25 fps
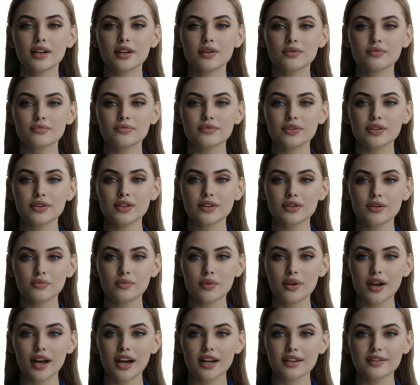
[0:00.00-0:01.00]
Fill in the
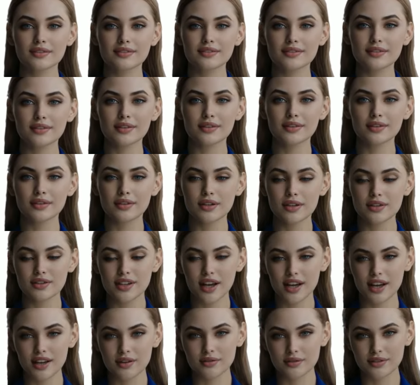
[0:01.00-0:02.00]
blanks.
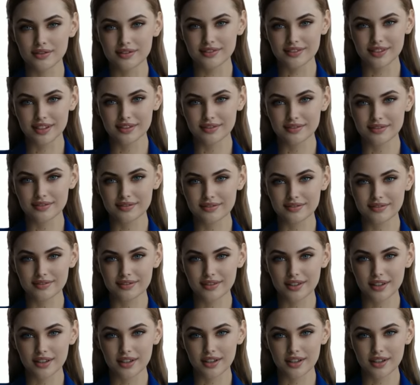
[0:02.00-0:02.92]
Check out this sentence.